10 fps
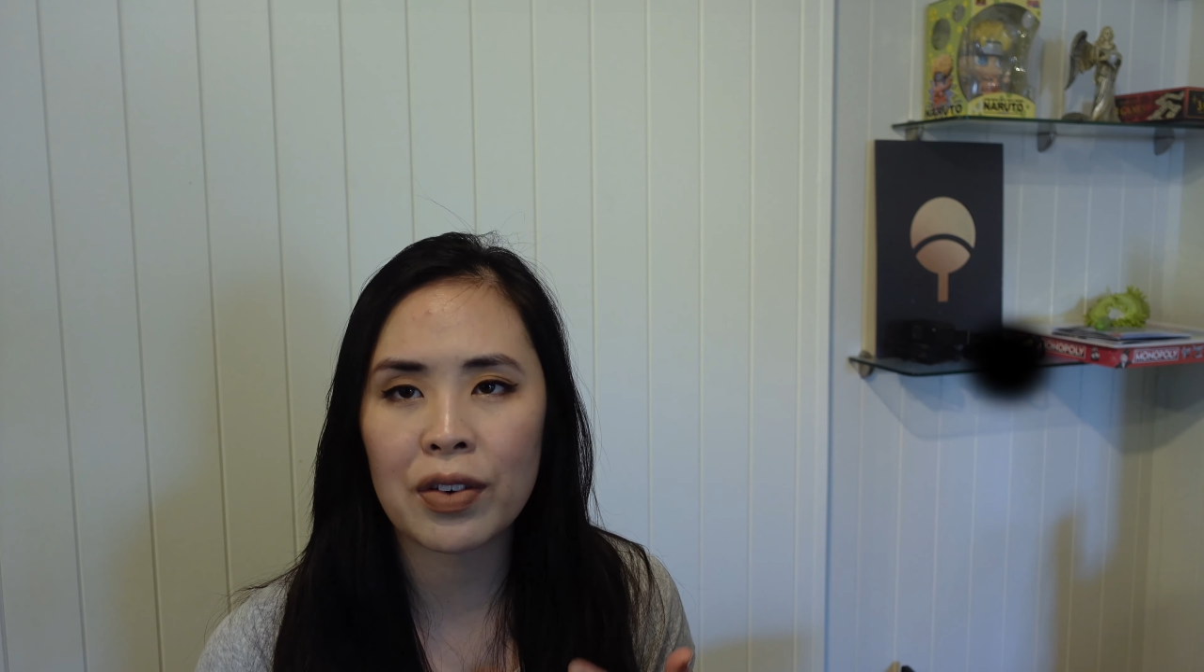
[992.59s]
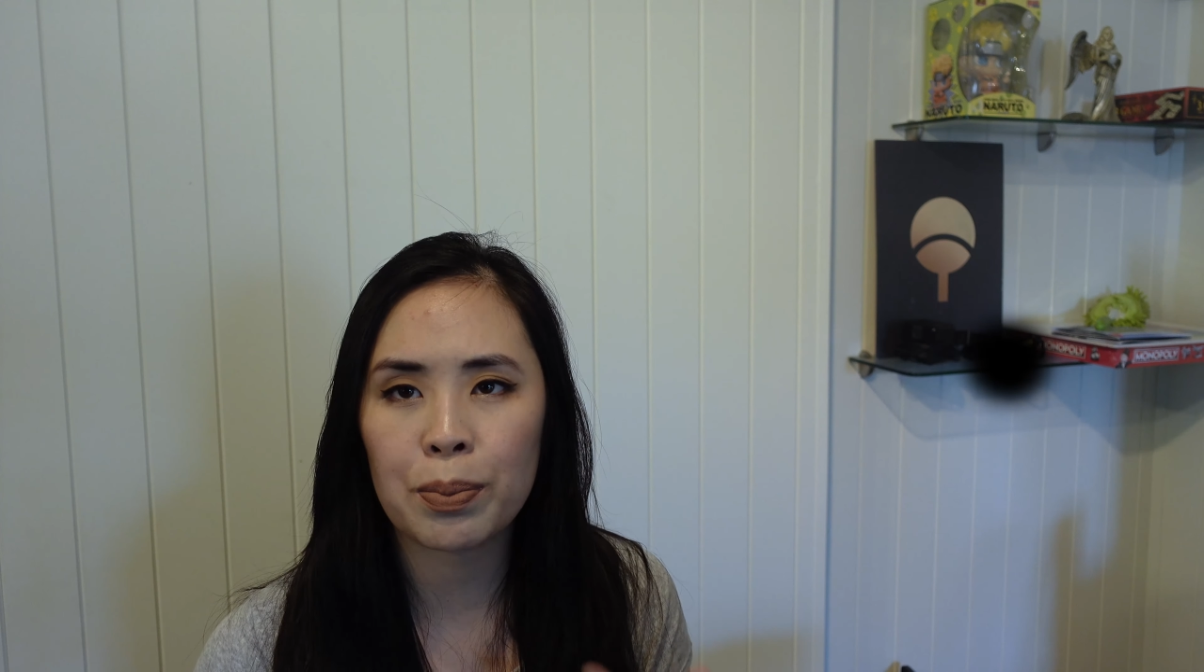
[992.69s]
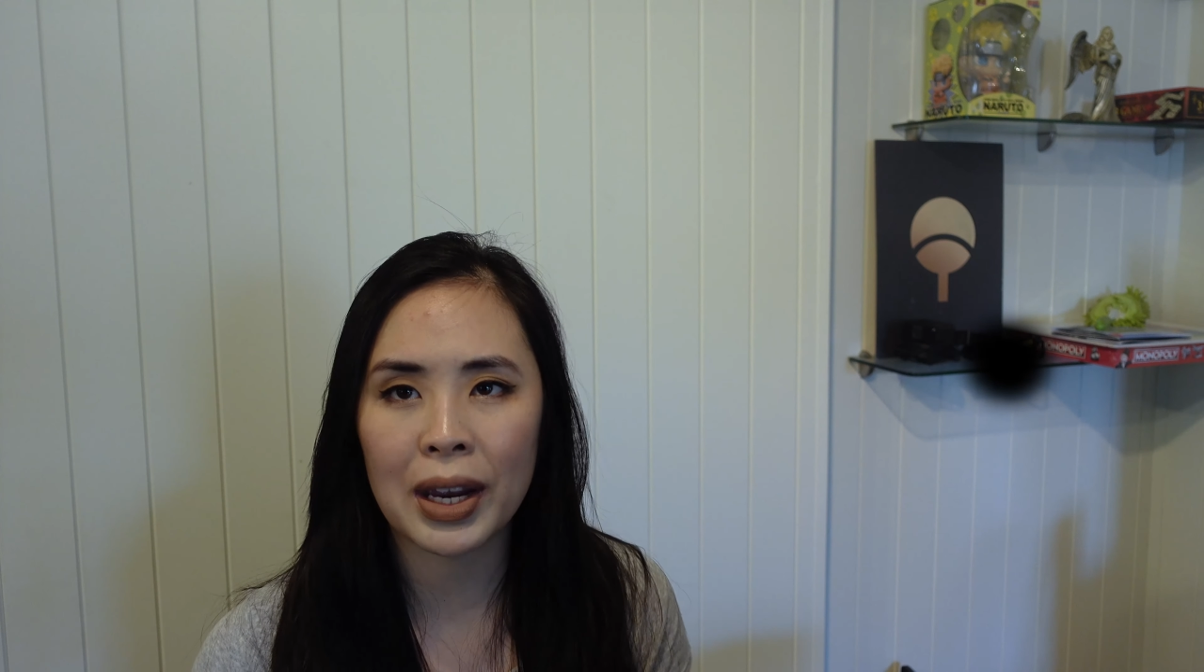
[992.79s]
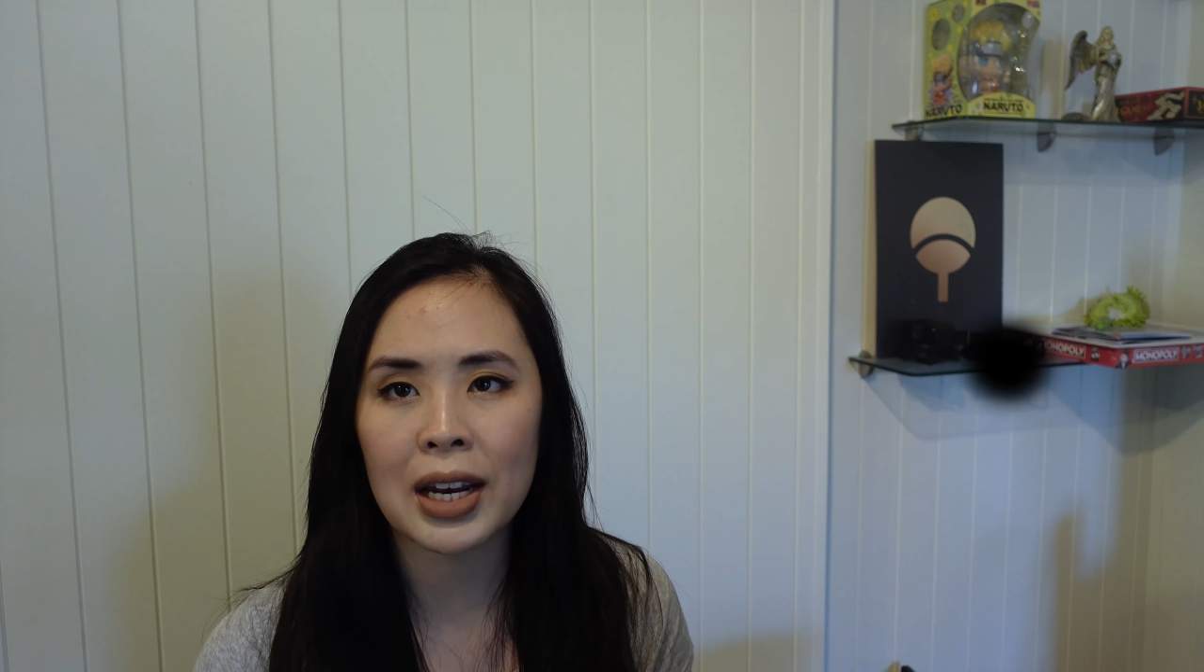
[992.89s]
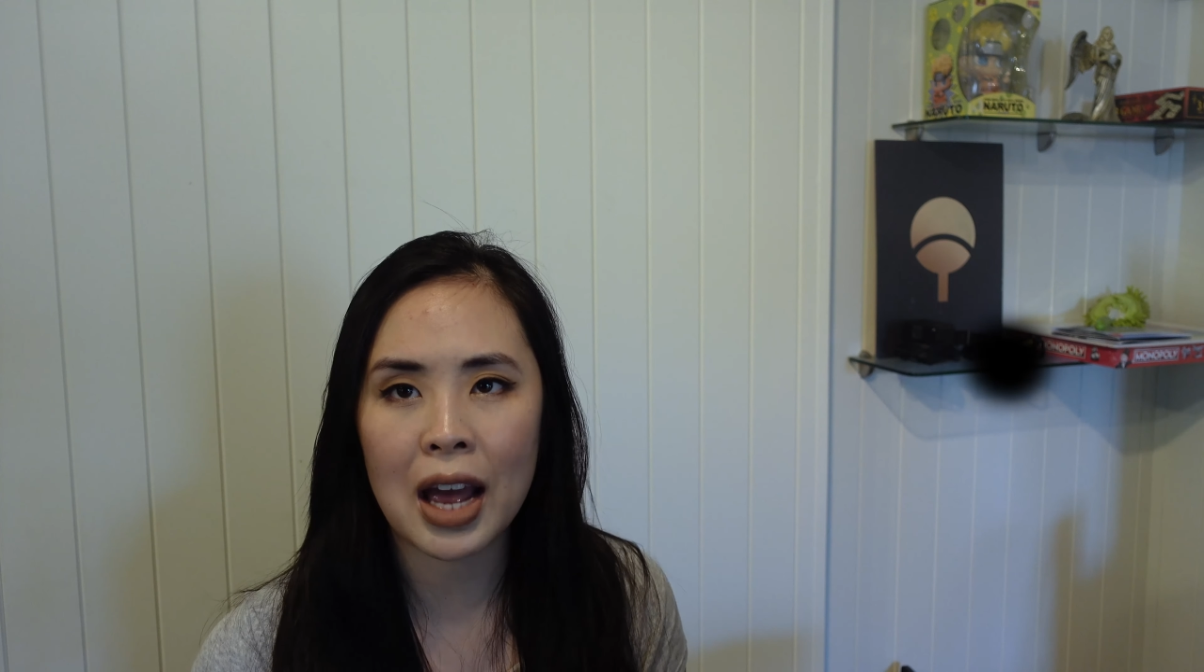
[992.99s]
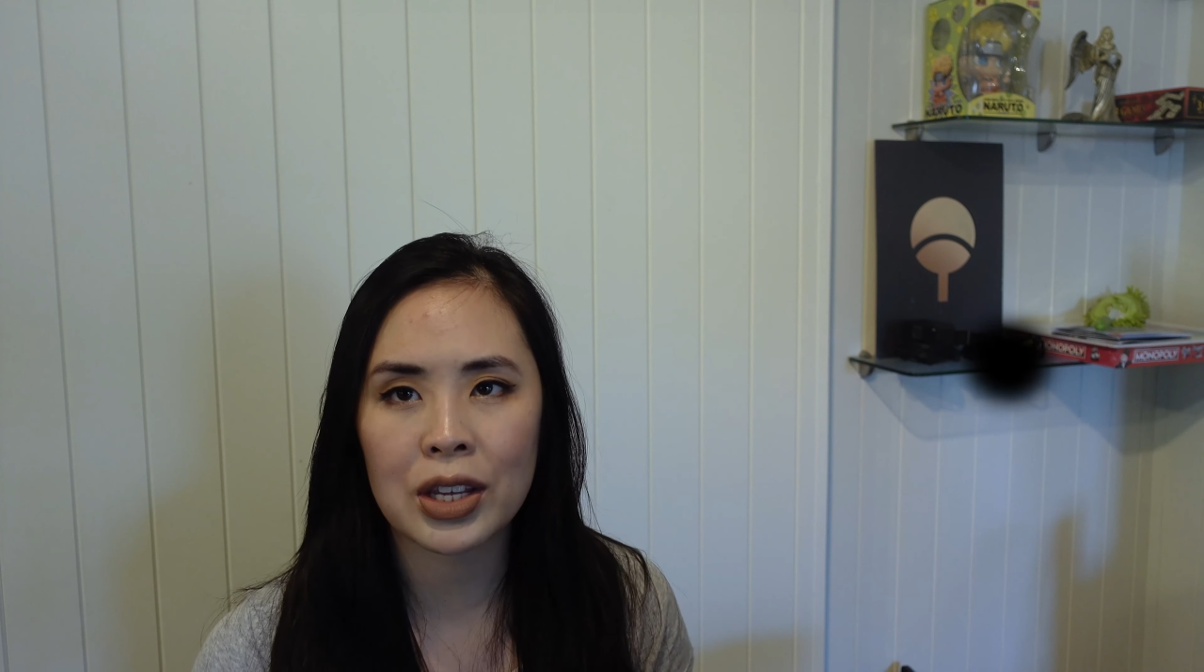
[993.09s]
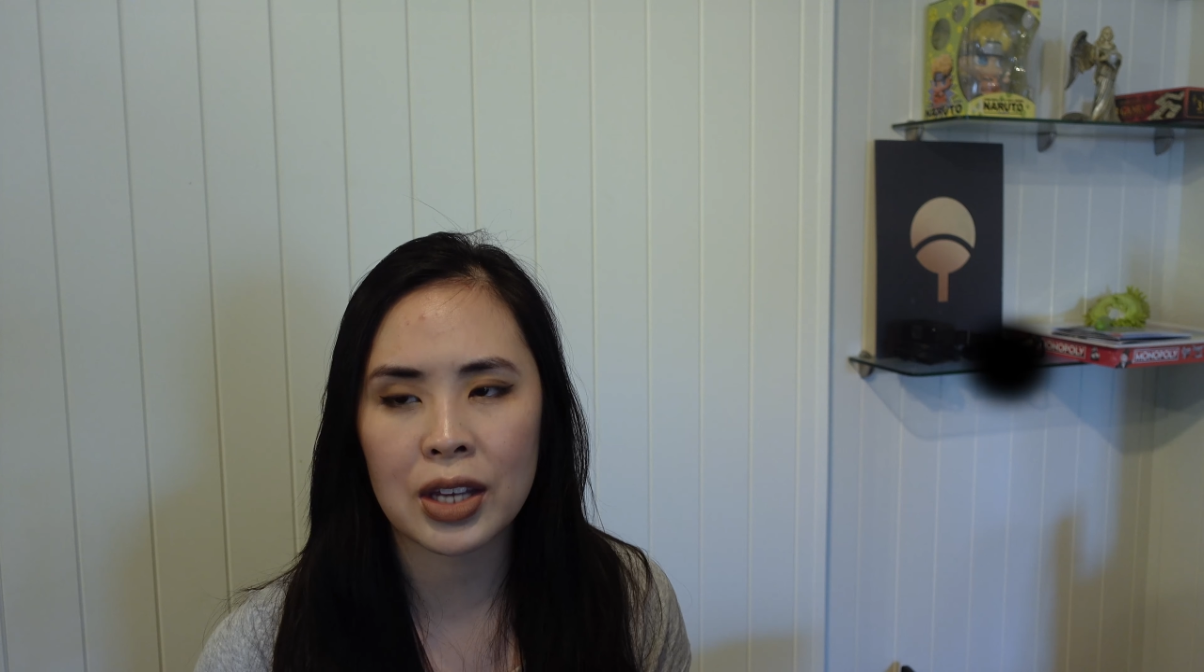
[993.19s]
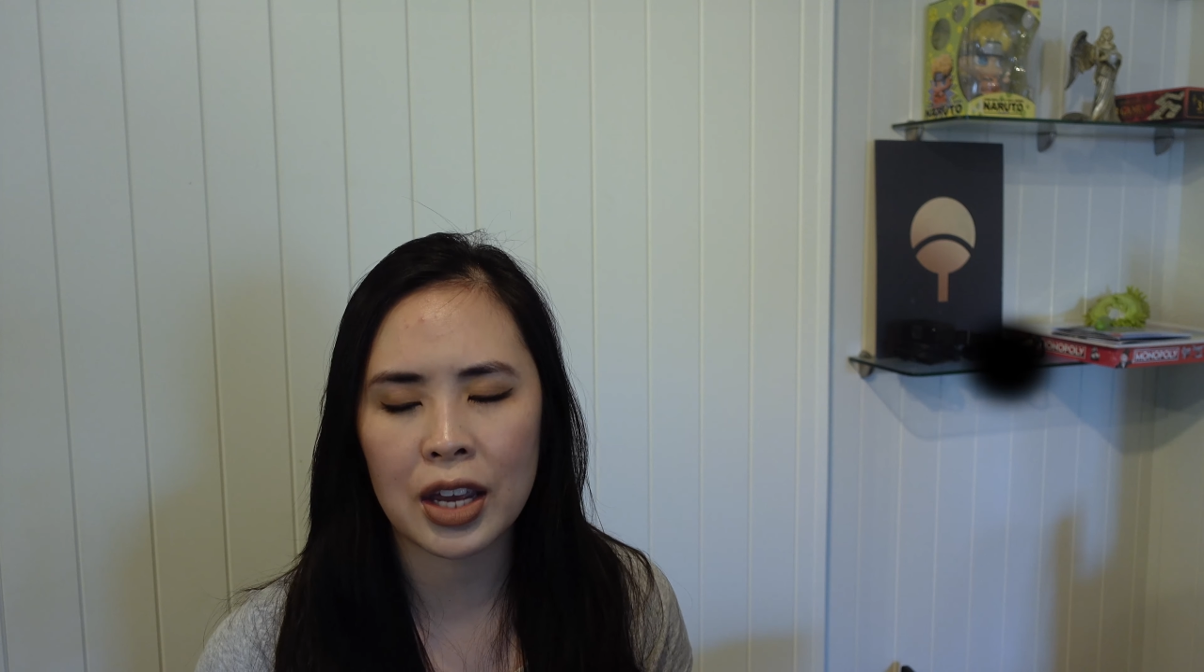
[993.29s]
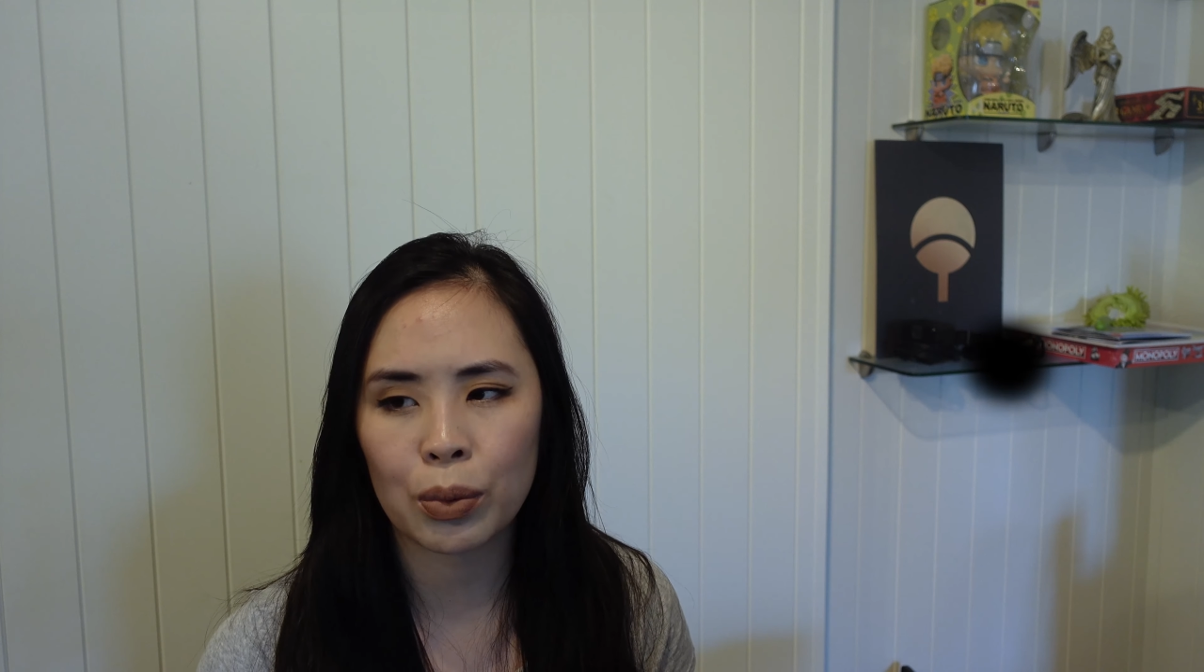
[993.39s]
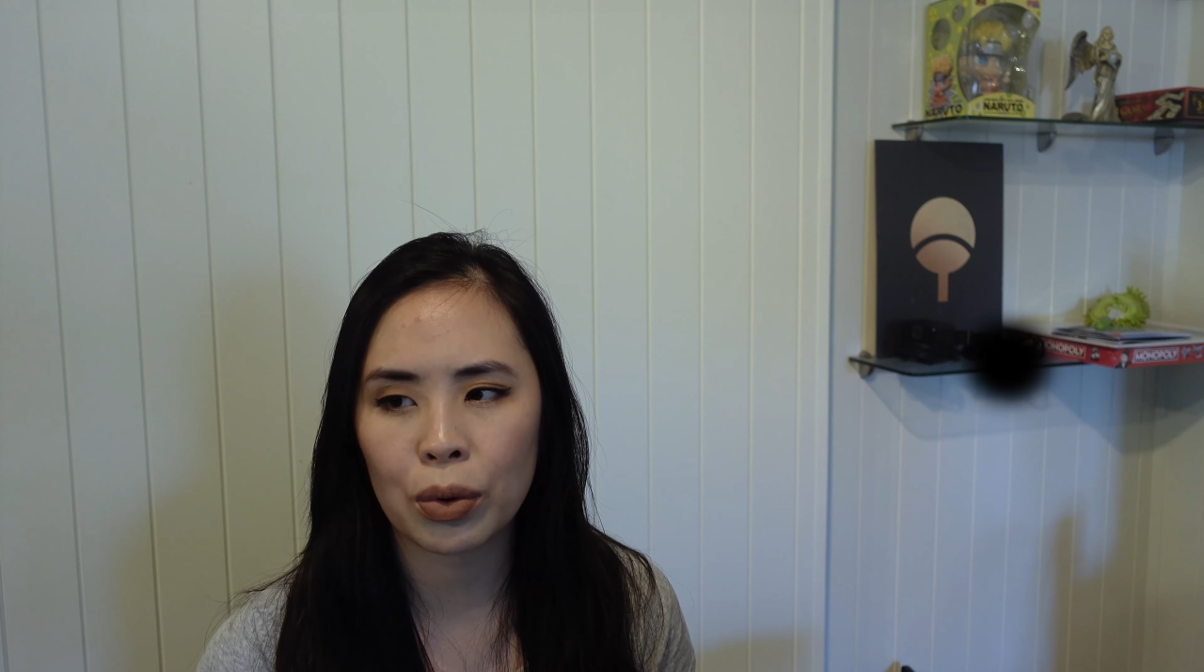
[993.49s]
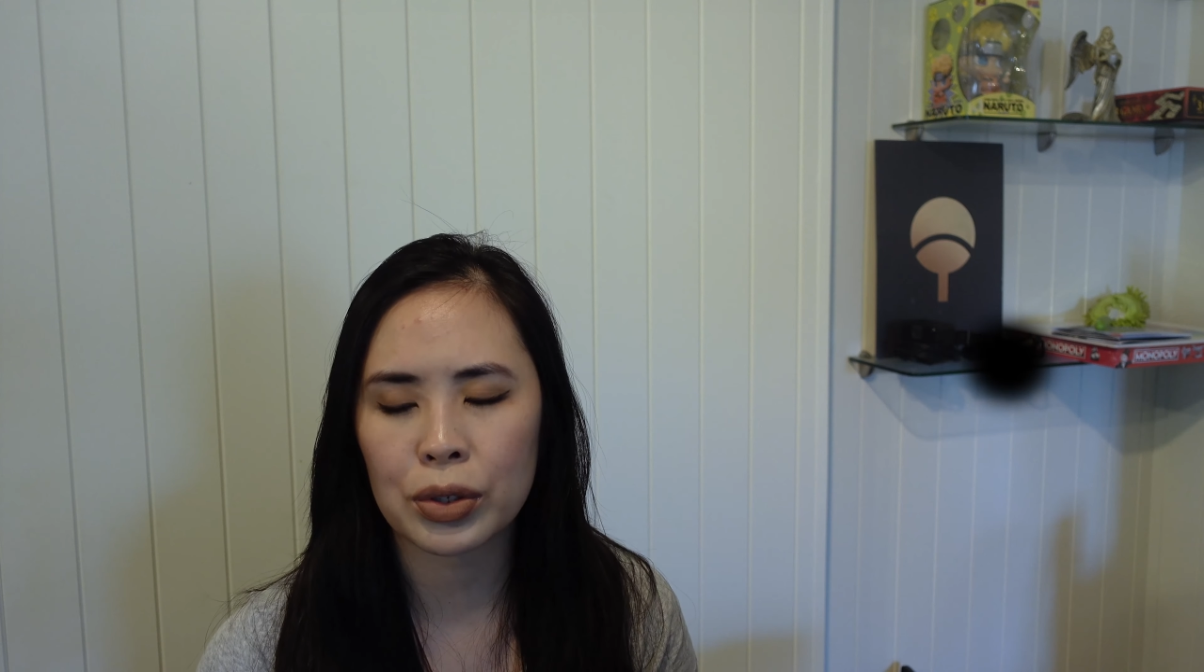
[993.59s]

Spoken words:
been outside the wall,